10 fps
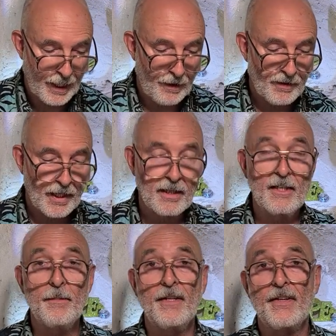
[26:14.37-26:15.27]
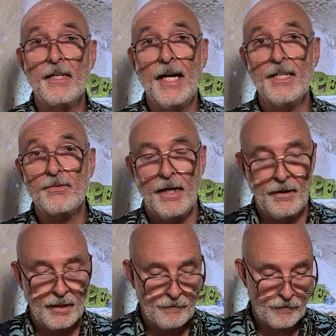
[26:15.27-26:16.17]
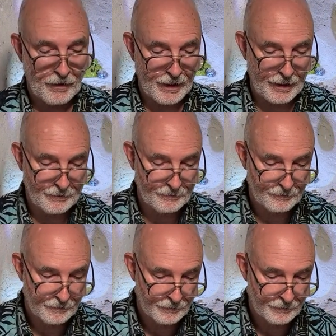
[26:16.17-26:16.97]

Okay, we got a little bit of a class roundup for you.